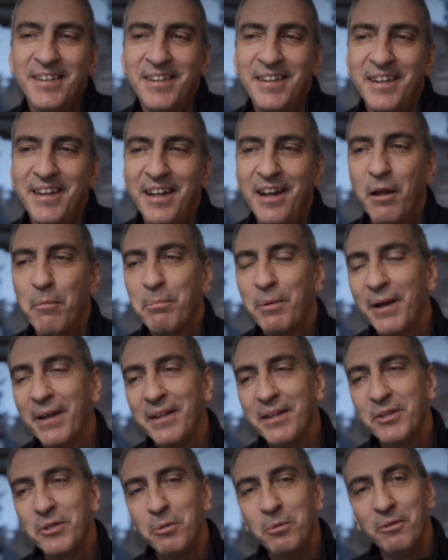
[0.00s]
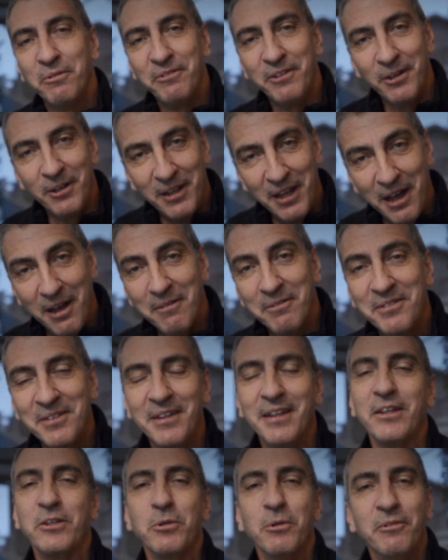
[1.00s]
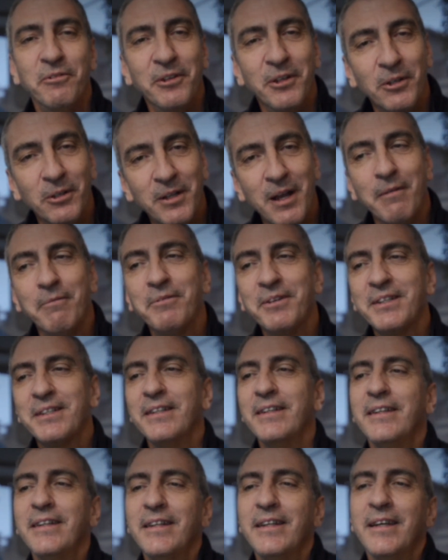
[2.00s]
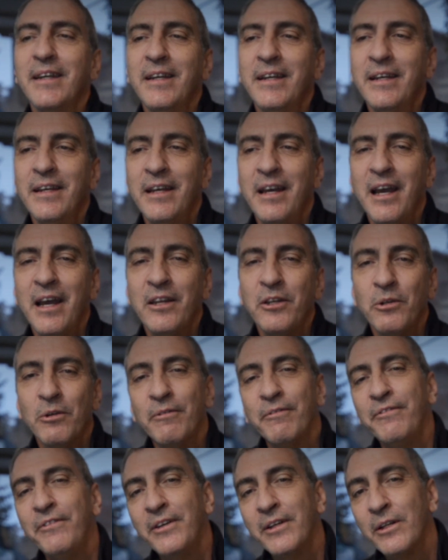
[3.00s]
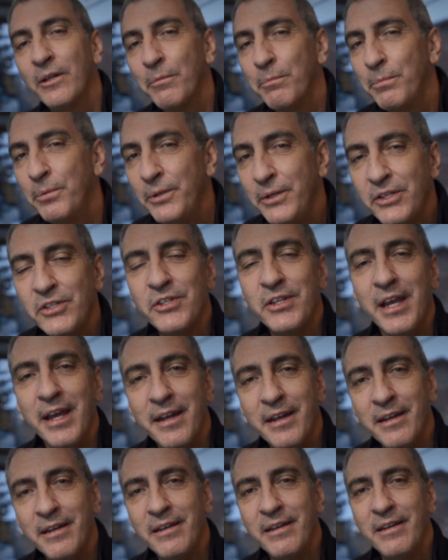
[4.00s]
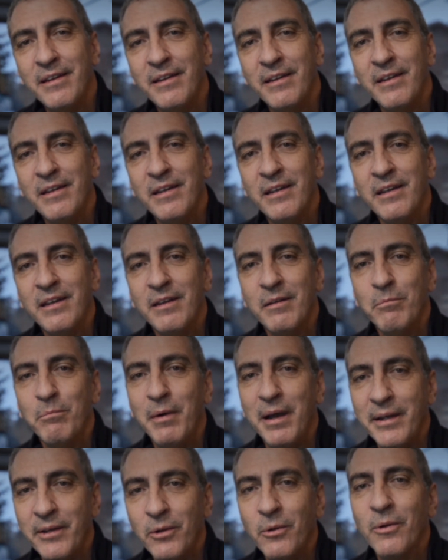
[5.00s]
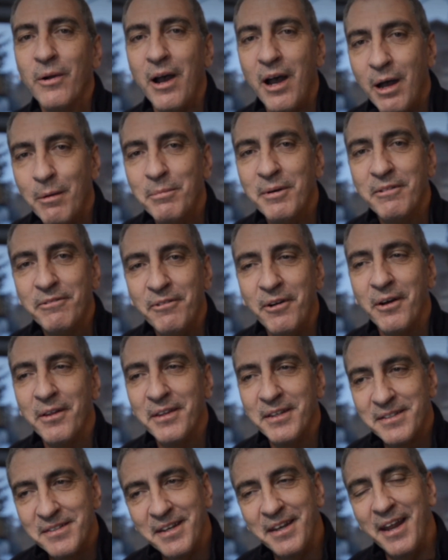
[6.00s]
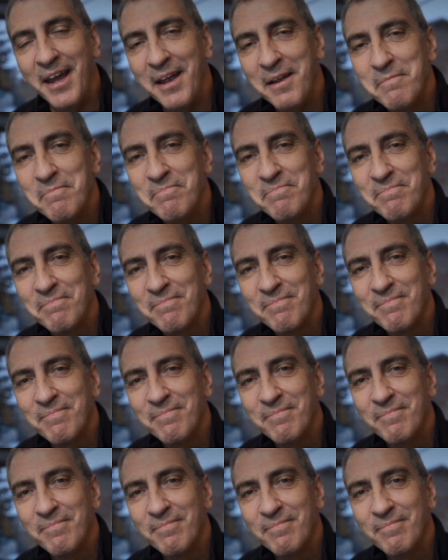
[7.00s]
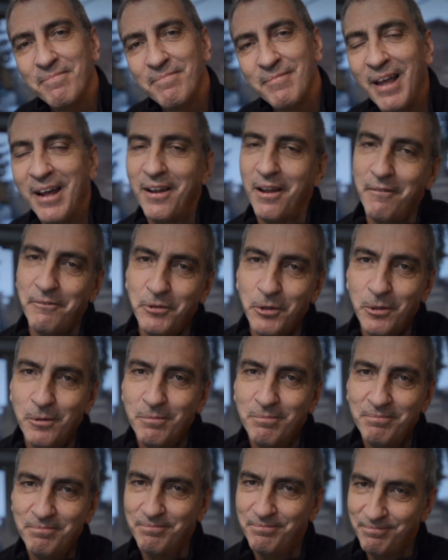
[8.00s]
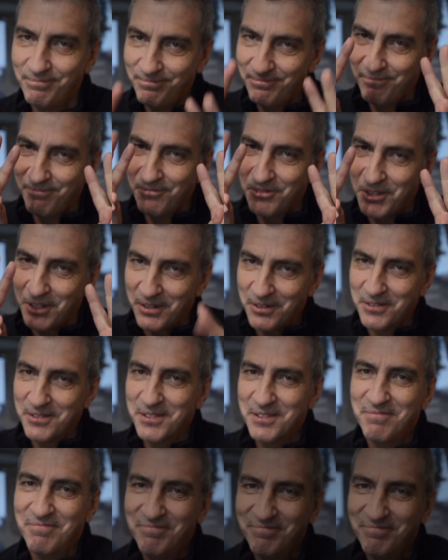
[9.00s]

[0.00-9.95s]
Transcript: And I pray that you will feel loved, that you'll feel comforted, and you'll feel appreciated by your Abba Father today. I love you. Cheers.